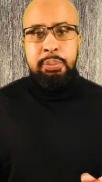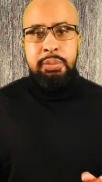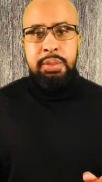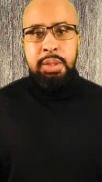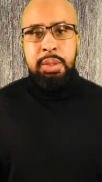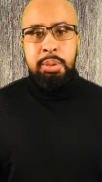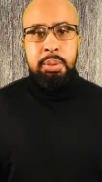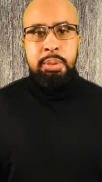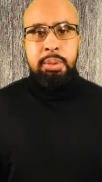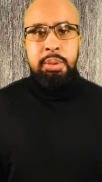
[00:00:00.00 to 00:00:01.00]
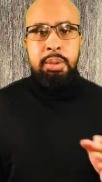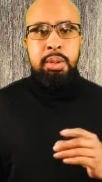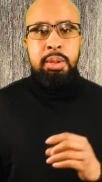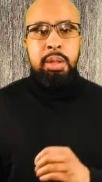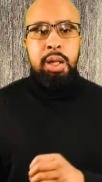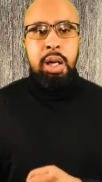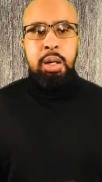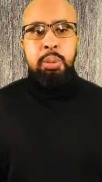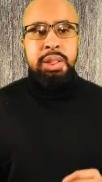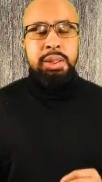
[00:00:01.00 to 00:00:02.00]
So I
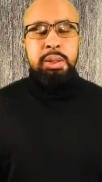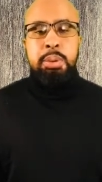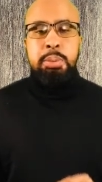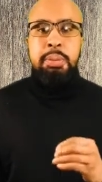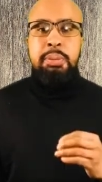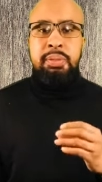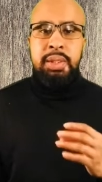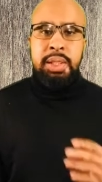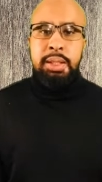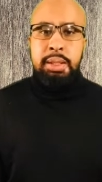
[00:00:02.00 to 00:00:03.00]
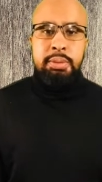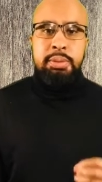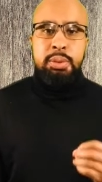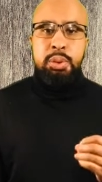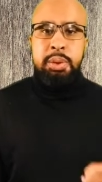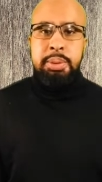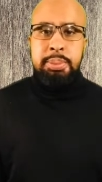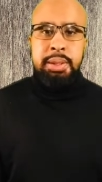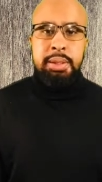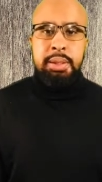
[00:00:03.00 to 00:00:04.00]
always do preventative
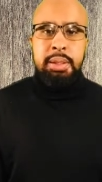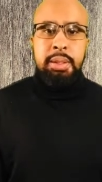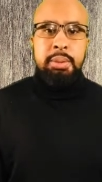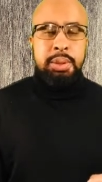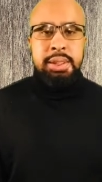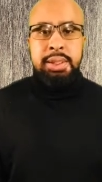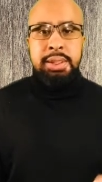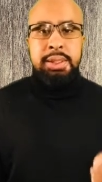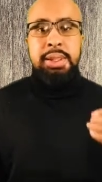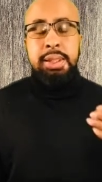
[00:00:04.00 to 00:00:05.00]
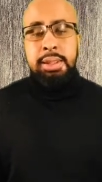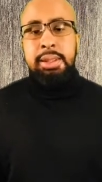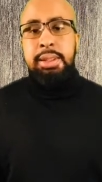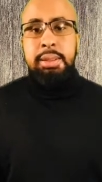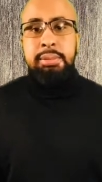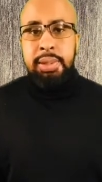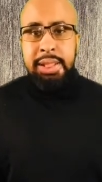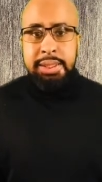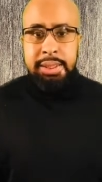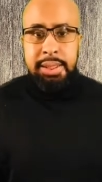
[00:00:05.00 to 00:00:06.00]
treatment, which is getting them
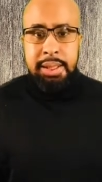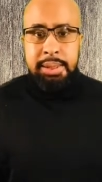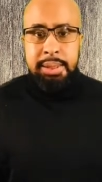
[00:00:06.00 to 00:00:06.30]
vaccinated.